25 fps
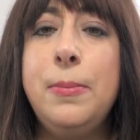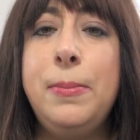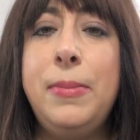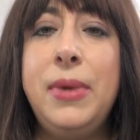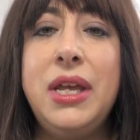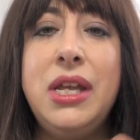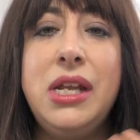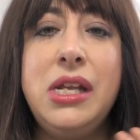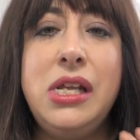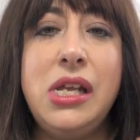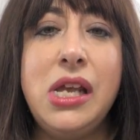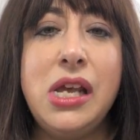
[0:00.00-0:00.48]

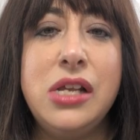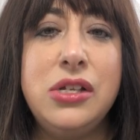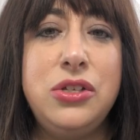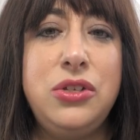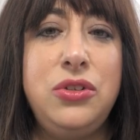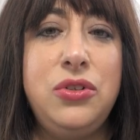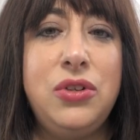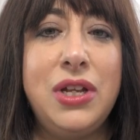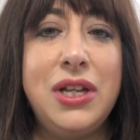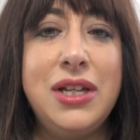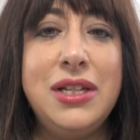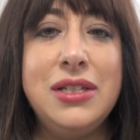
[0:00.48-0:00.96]
But as
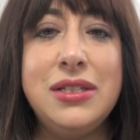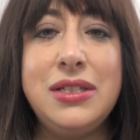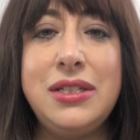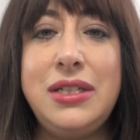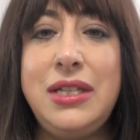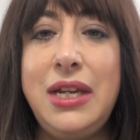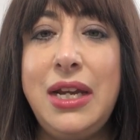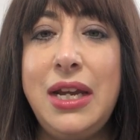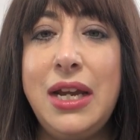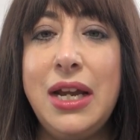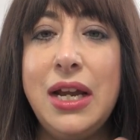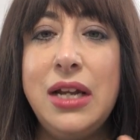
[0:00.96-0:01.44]
you can
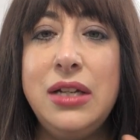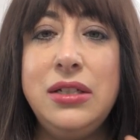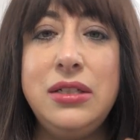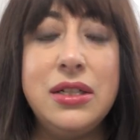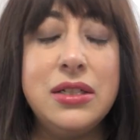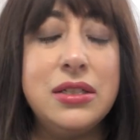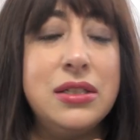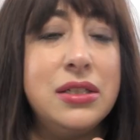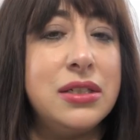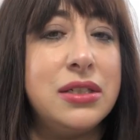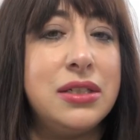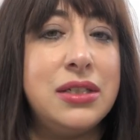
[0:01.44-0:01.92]
see, it
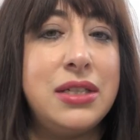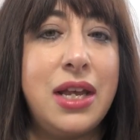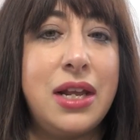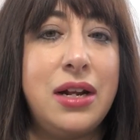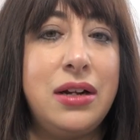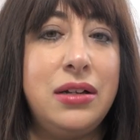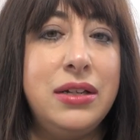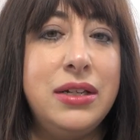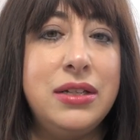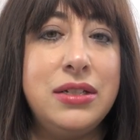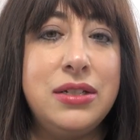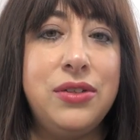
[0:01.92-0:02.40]
doesn't
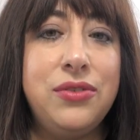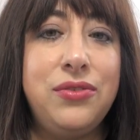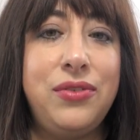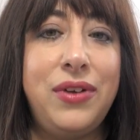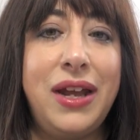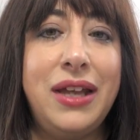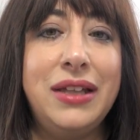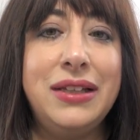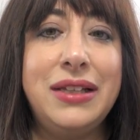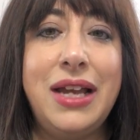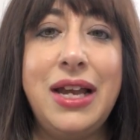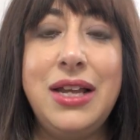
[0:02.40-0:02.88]
settle into
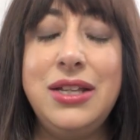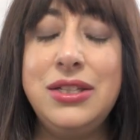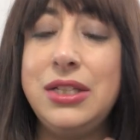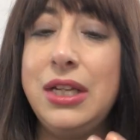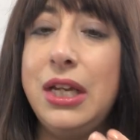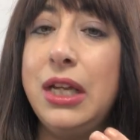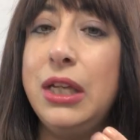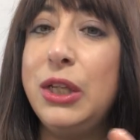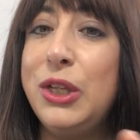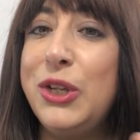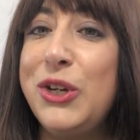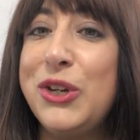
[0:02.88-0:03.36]
fine lines.
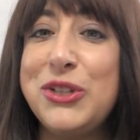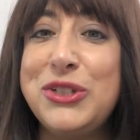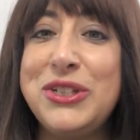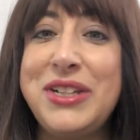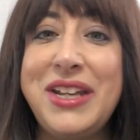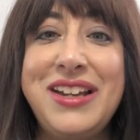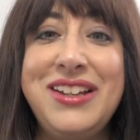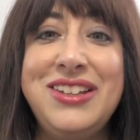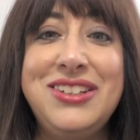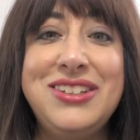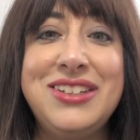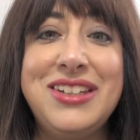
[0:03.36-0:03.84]
It looks
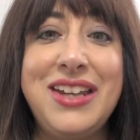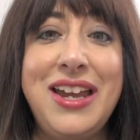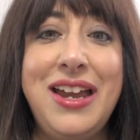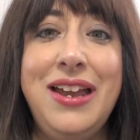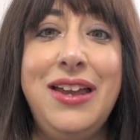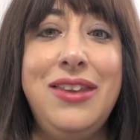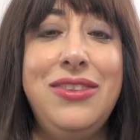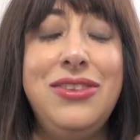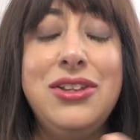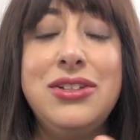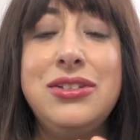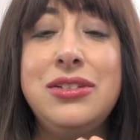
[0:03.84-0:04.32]
like
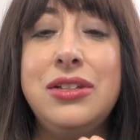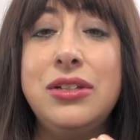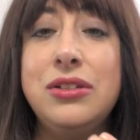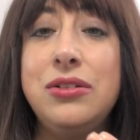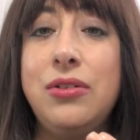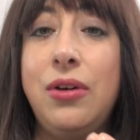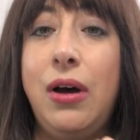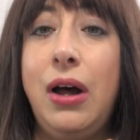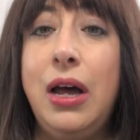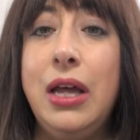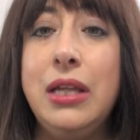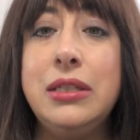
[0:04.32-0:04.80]
skin. This
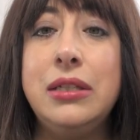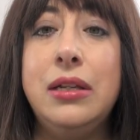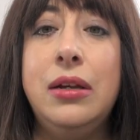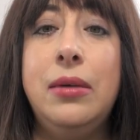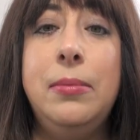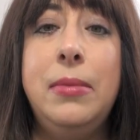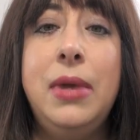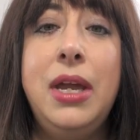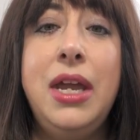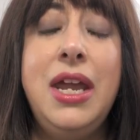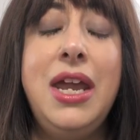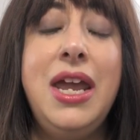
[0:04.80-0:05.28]
is
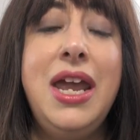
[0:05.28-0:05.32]
awesome.